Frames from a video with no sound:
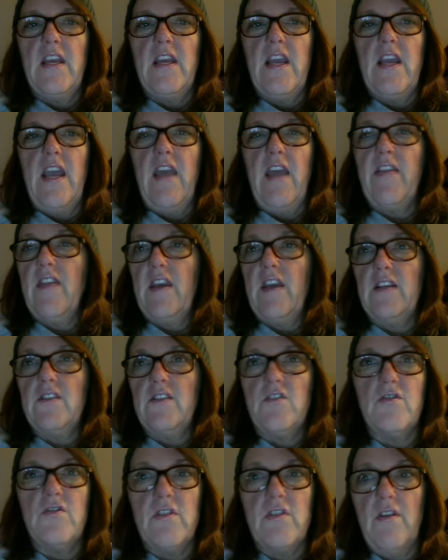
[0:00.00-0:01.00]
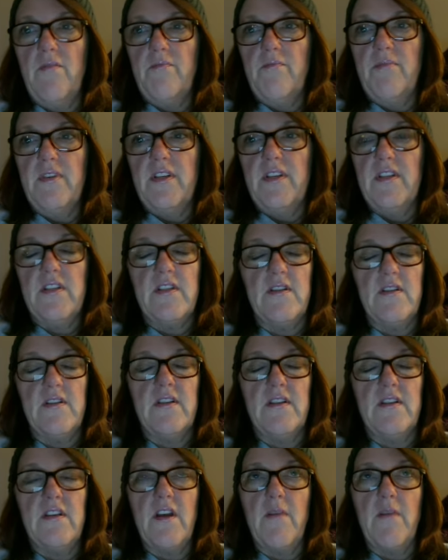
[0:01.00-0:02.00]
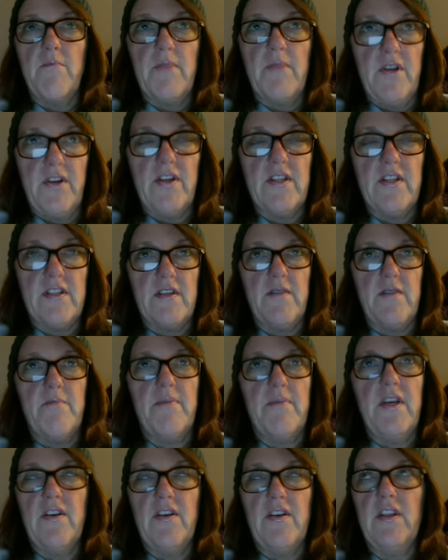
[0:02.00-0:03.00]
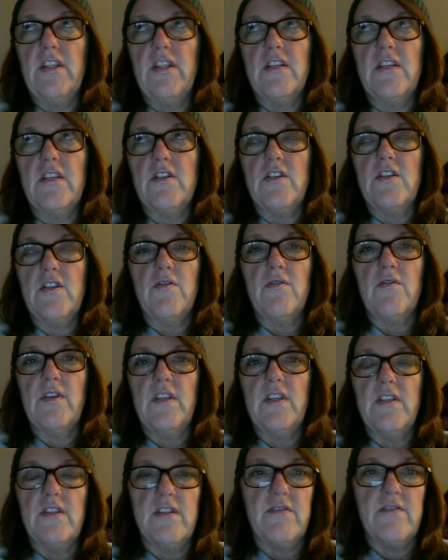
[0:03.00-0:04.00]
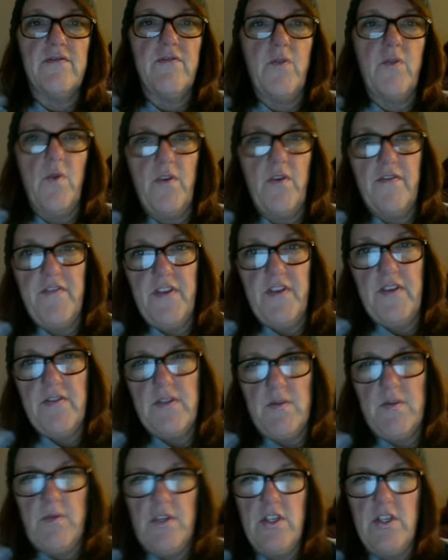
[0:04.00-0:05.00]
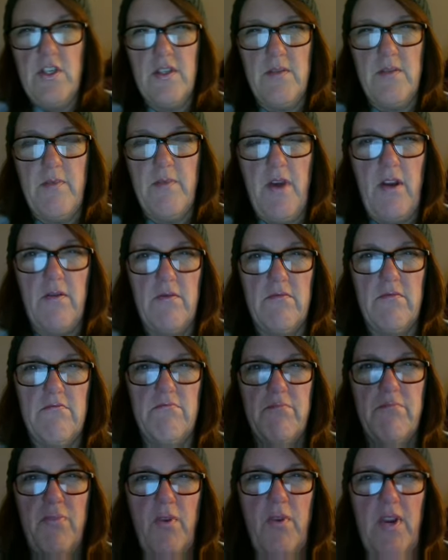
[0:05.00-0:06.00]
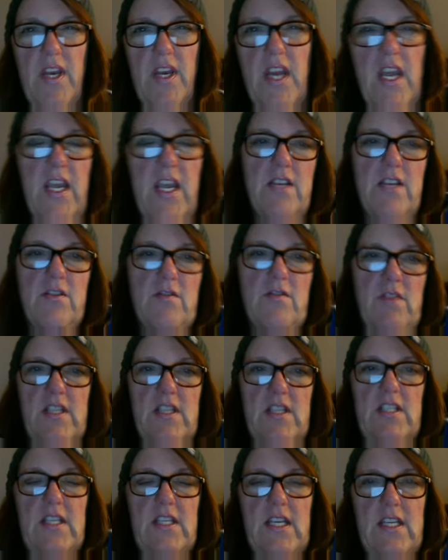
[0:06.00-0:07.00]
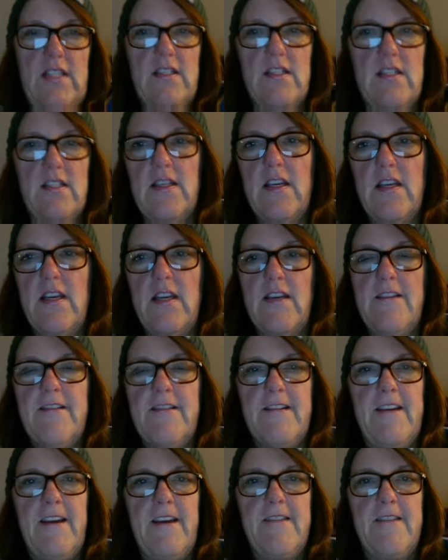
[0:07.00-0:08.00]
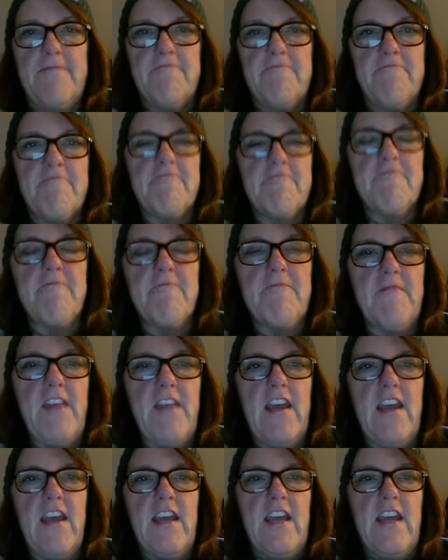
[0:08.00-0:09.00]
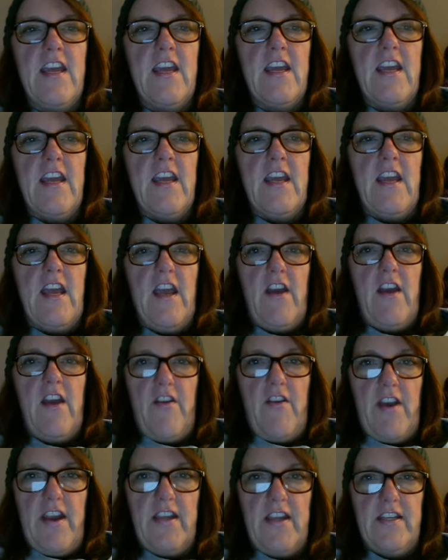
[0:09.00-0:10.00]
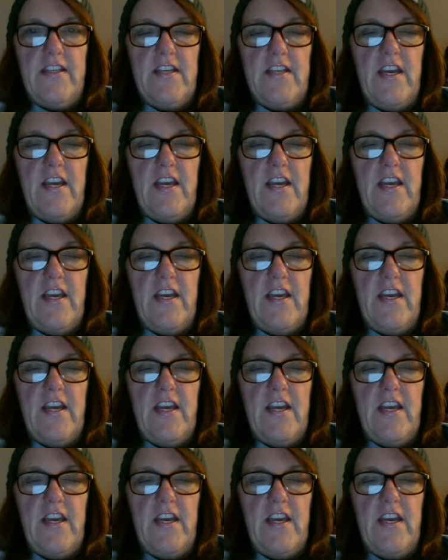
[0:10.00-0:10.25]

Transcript: And that's your slope. It's a number. It's comparing these two. It's 4/5, which is about 0.8 tenths. Okay. All right.